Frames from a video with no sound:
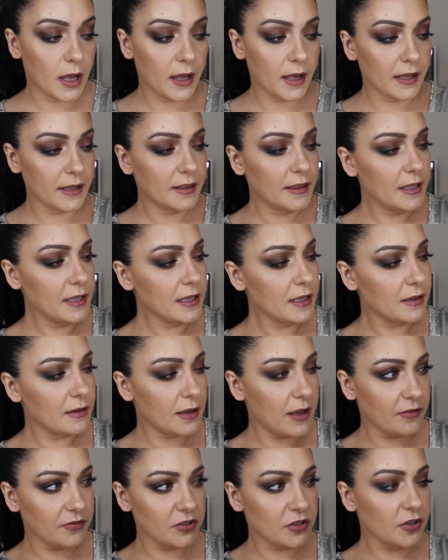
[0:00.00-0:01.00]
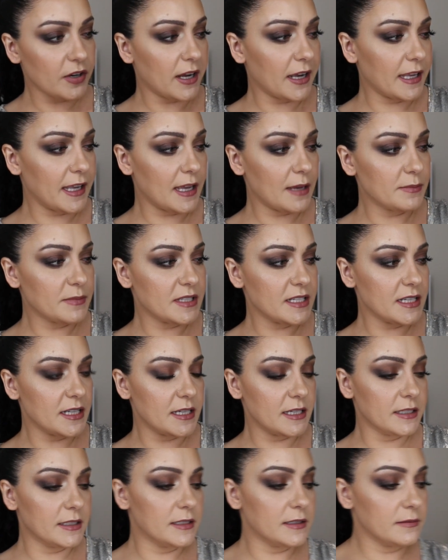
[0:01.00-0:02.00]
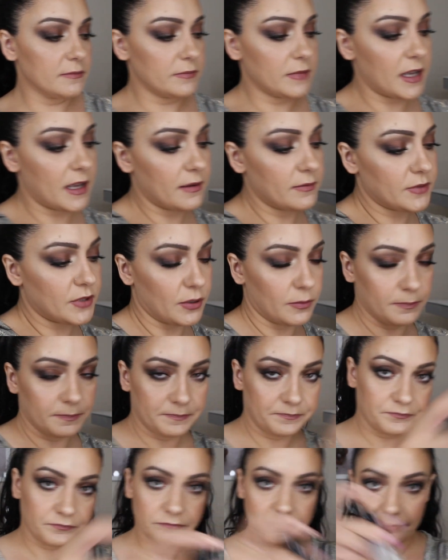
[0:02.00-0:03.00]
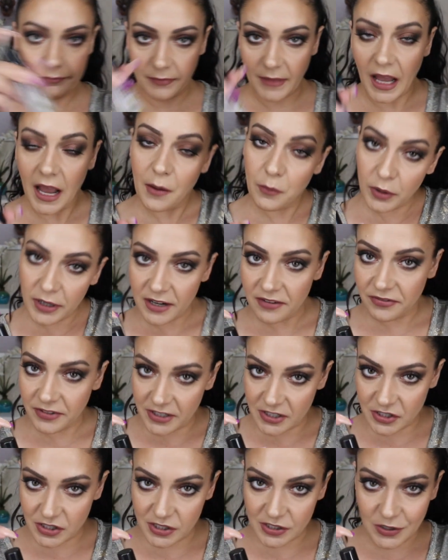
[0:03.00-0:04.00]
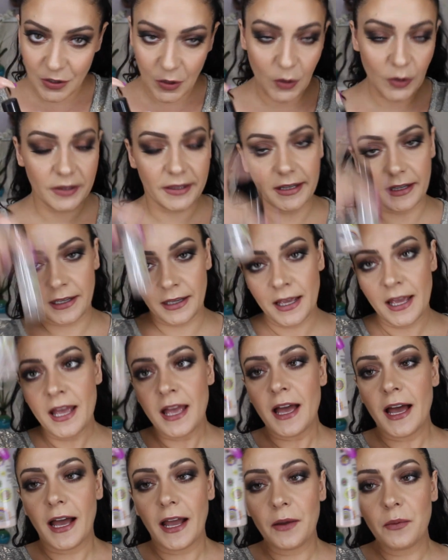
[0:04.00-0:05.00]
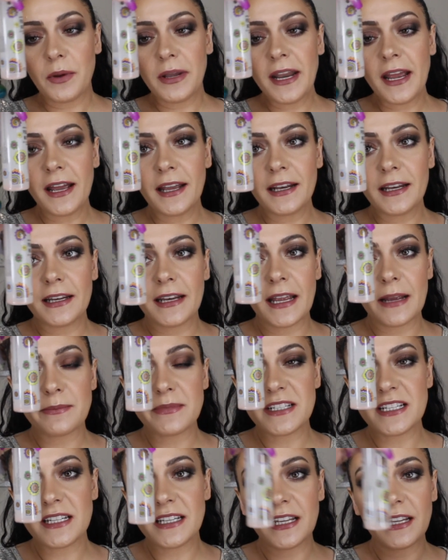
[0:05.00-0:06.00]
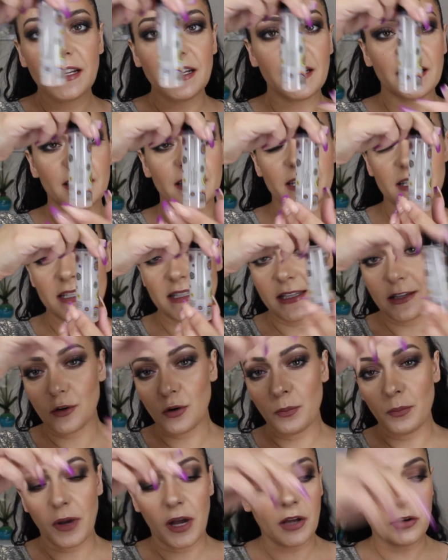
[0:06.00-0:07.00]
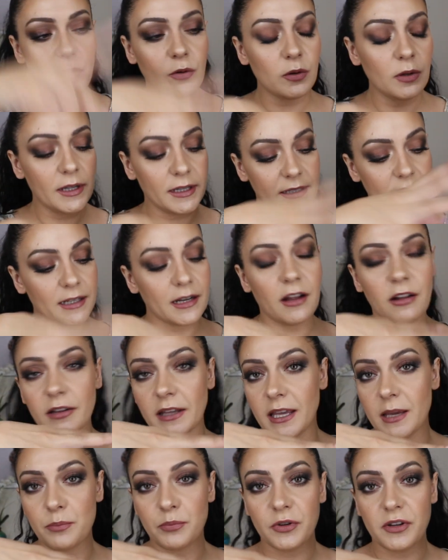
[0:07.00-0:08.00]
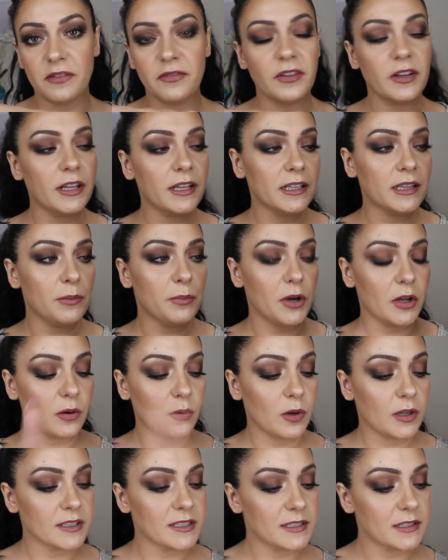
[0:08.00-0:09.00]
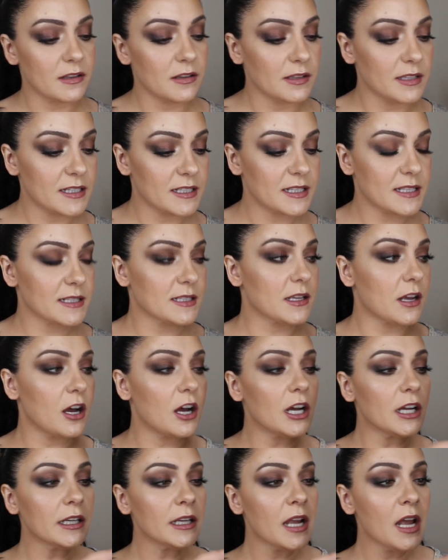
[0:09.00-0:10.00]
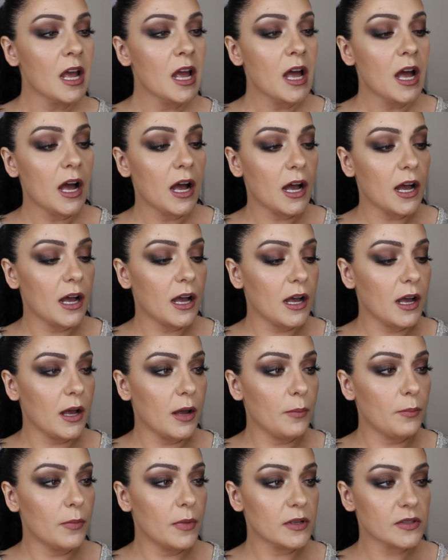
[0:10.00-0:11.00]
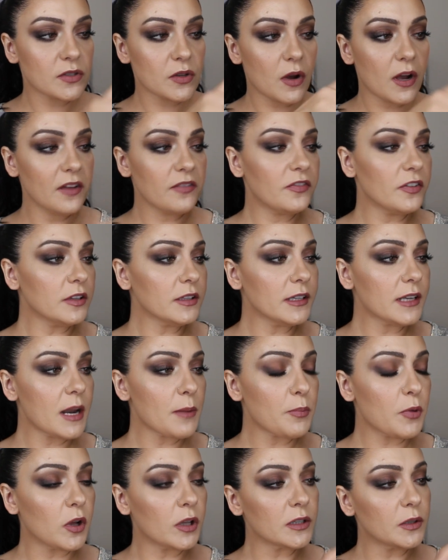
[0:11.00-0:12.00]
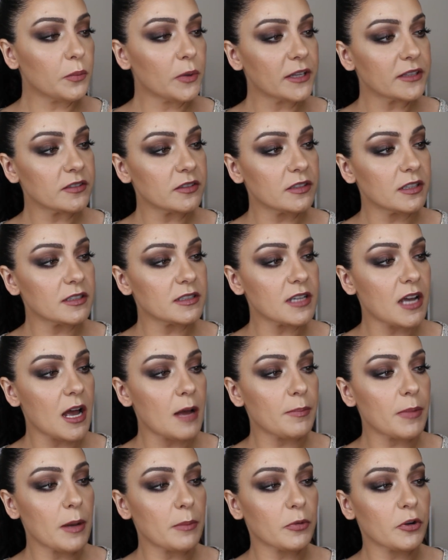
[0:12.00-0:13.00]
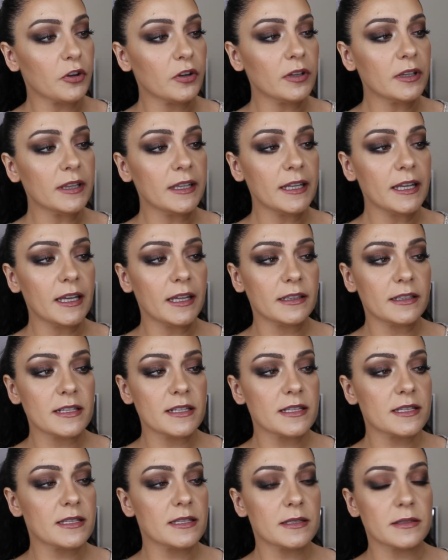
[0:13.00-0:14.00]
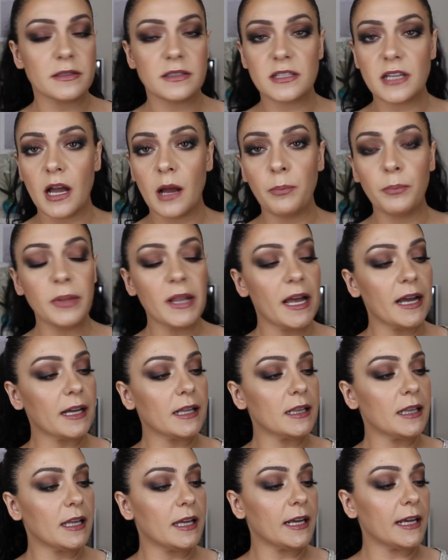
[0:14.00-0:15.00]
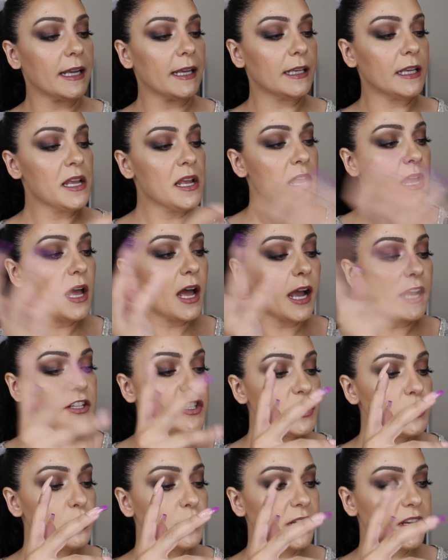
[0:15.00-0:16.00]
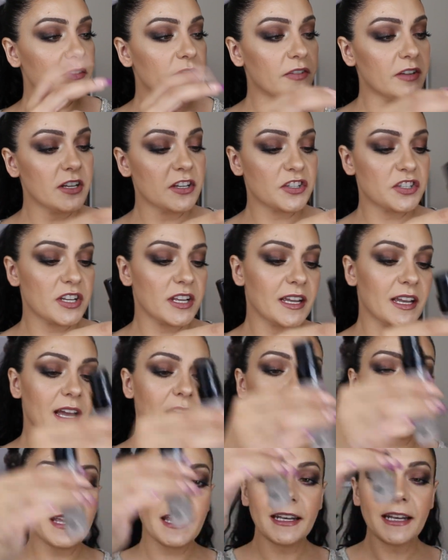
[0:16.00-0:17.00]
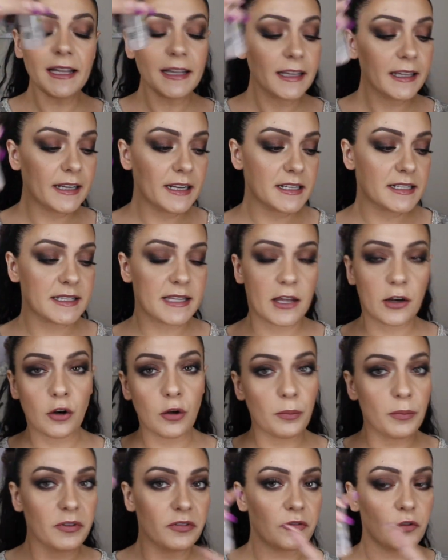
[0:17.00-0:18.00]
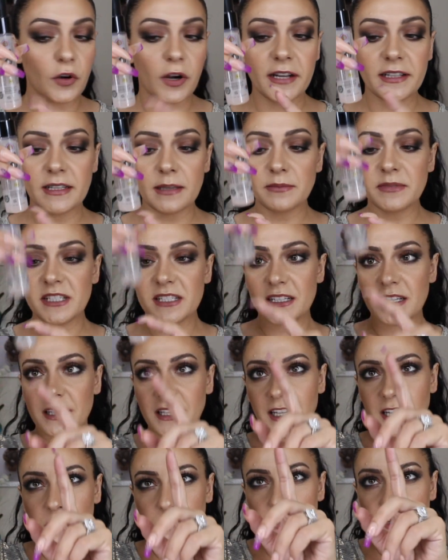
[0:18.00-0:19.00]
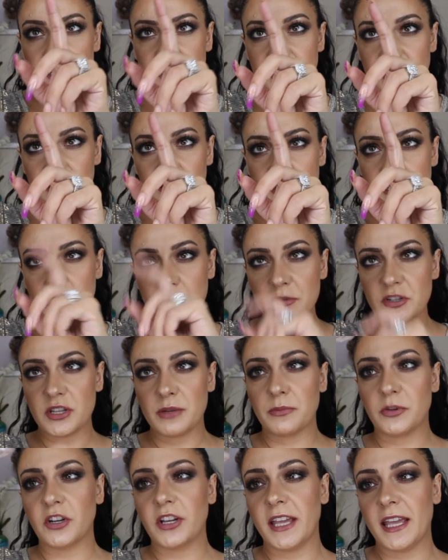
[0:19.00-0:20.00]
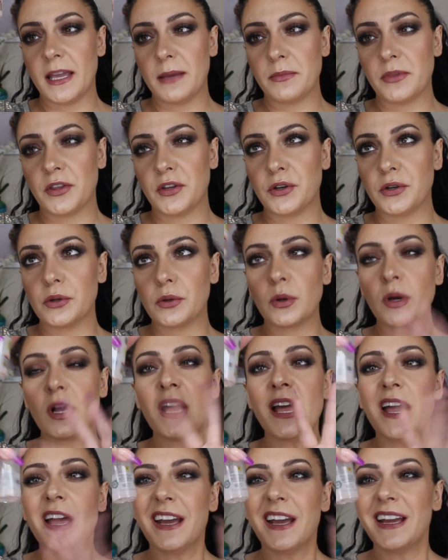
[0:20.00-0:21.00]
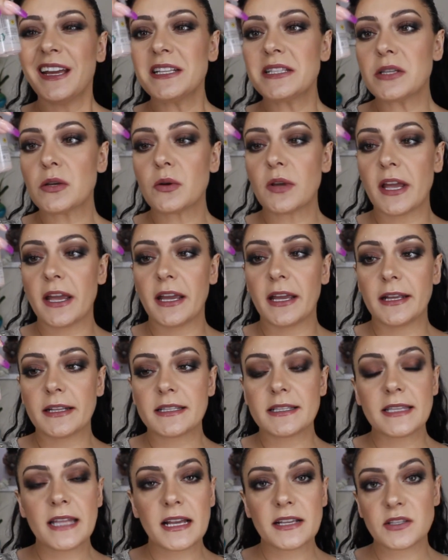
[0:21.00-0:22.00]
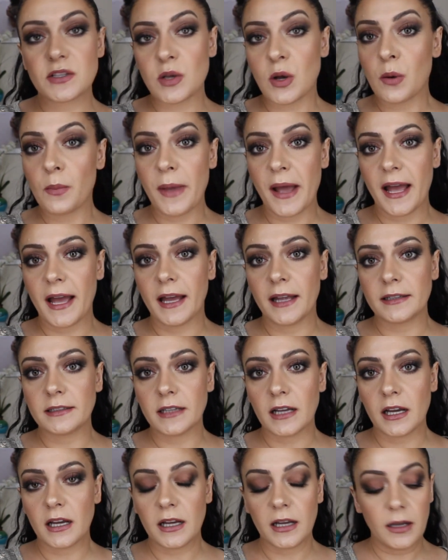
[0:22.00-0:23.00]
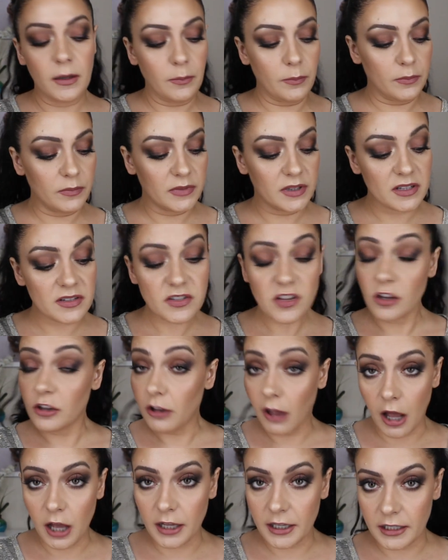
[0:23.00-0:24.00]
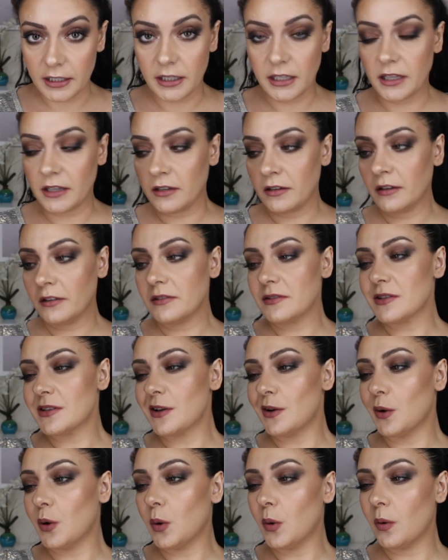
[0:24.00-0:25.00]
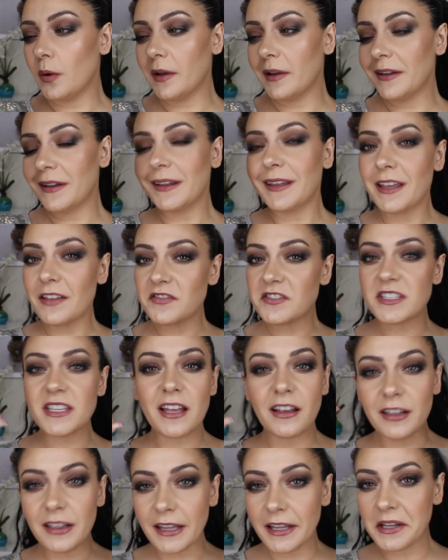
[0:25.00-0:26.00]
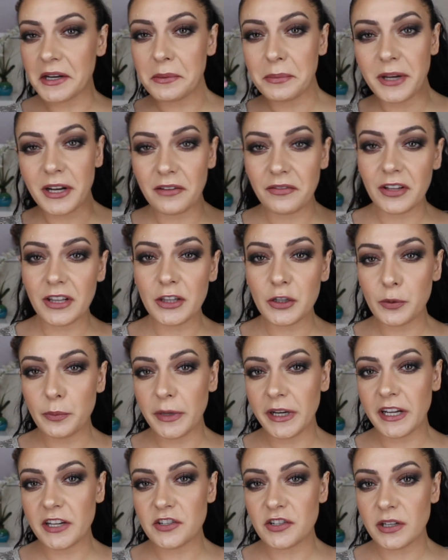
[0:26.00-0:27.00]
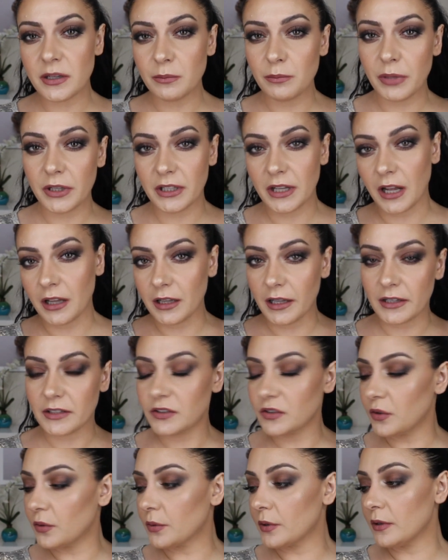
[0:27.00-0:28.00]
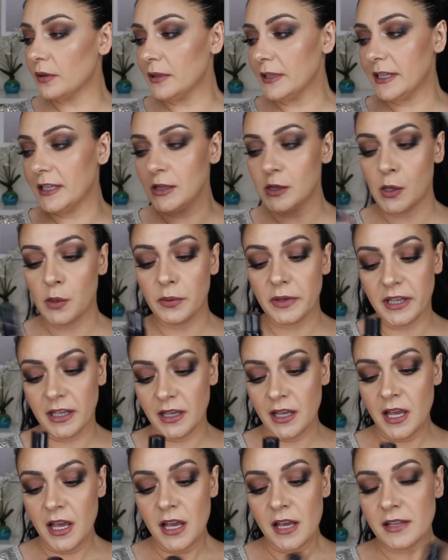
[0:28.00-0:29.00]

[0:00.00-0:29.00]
I think after I emptied, uh, so I want to finish this whole thing. I went ahead and emptied it in this little bottle and then I'll keep refilling the bottle until this is gone. Um, so I filled it up all the way to the top. I'm currently at this top black line. I do want to finish it. I kind of let it settle before I dumped it in here but still some shimmer came through. It's okay. It's not so bad. Um, there's a lot in here. So it gives that little bit of illumination but not like totally glowy.